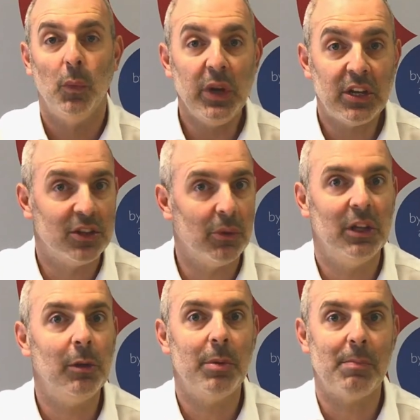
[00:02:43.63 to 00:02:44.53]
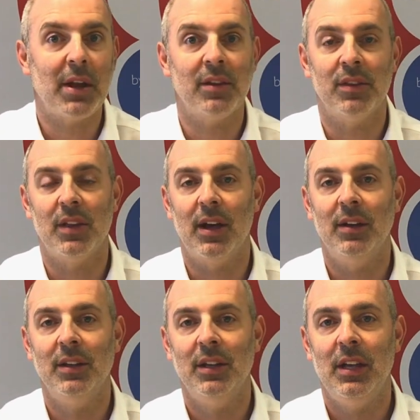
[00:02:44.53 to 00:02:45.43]
We can do a little bit better than that
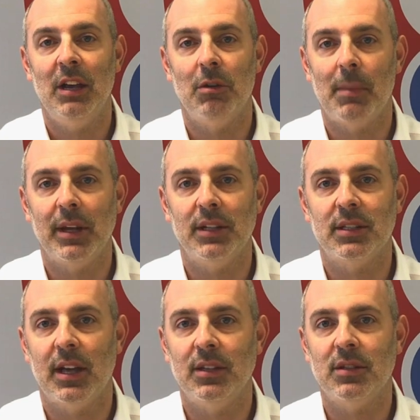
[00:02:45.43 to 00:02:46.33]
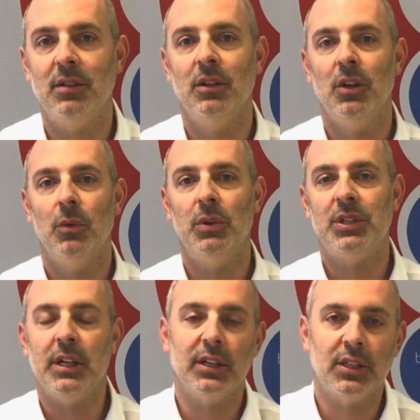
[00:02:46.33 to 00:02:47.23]
here at Manning Stainton. We're
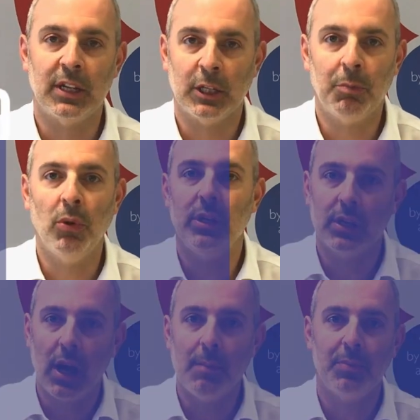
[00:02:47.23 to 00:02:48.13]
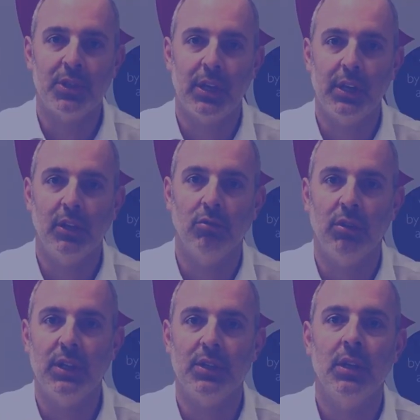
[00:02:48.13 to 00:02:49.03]
seeing a 6.9%
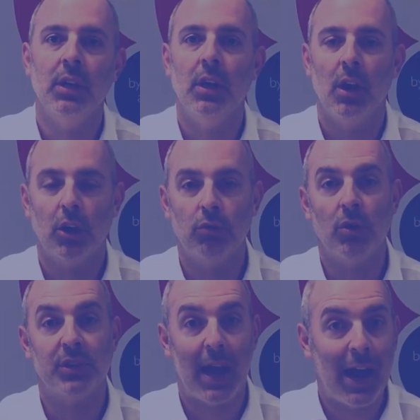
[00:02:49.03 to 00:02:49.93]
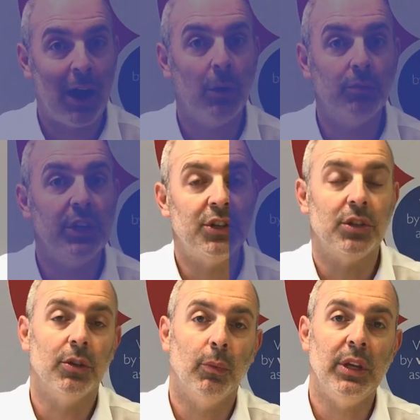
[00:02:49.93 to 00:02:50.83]
increase across our
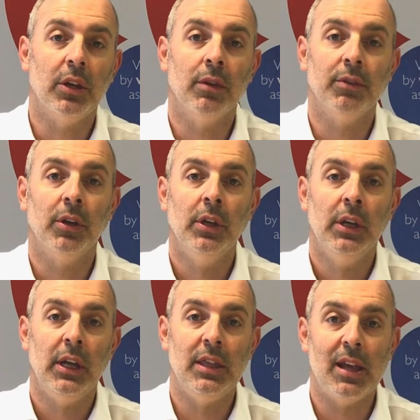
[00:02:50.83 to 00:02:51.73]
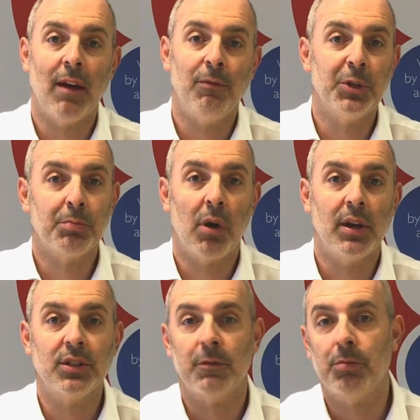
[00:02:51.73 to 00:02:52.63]
region that we cover in the average
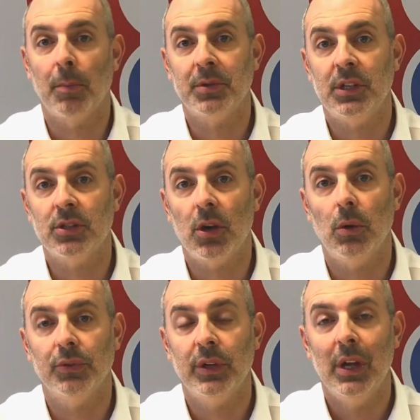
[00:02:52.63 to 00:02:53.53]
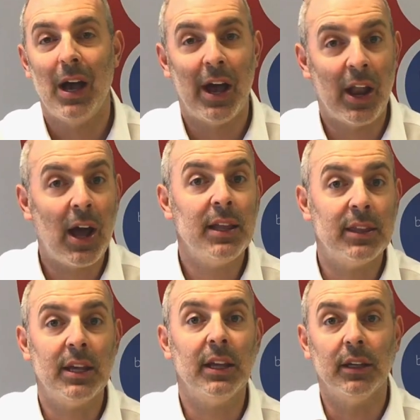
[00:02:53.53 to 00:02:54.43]
price of property sold. And I
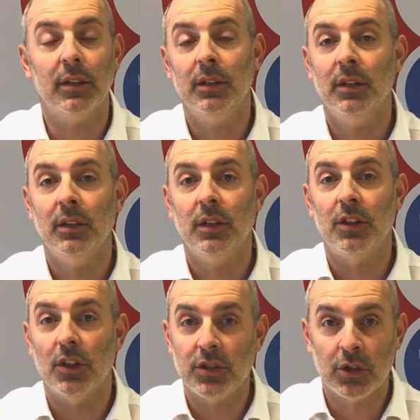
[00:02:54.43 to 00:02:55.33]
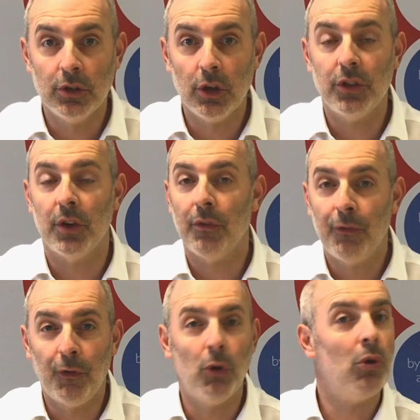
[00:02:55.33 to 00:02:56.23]
think that there's another
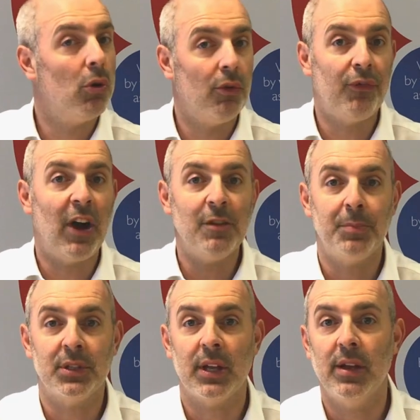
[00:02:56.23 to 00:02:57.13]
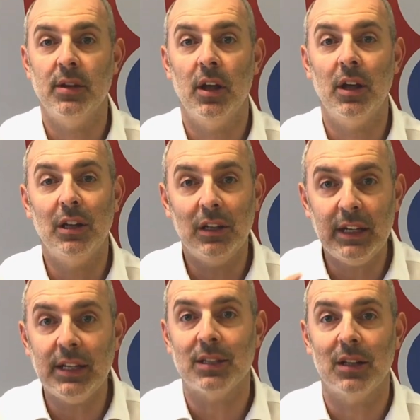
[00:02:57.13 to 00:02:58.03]
4 or 5% at
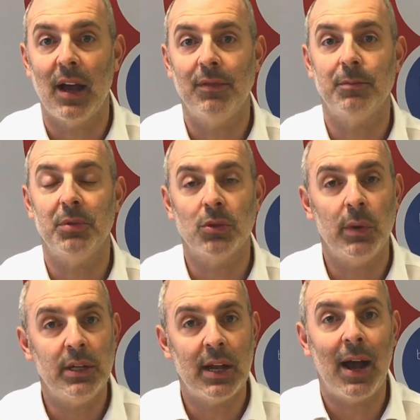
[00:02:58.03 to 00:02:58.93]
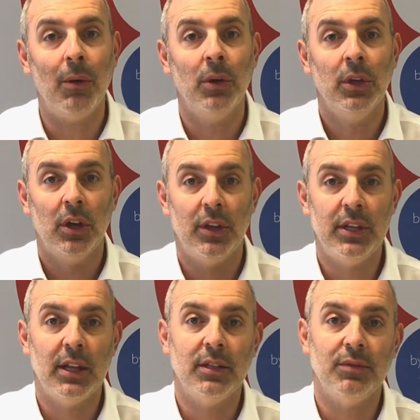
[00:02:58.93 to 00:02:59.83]
least left between now and
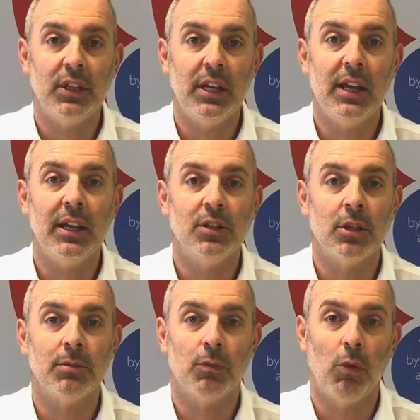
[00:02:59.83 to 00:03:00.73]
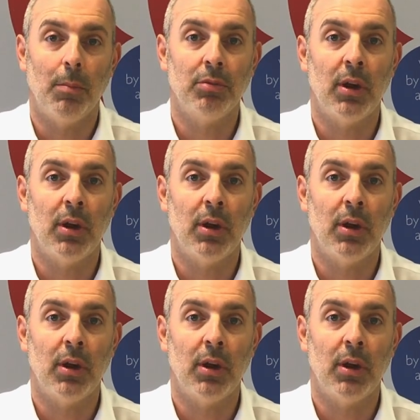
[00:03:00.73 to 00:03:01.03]
the end of the year in terms of what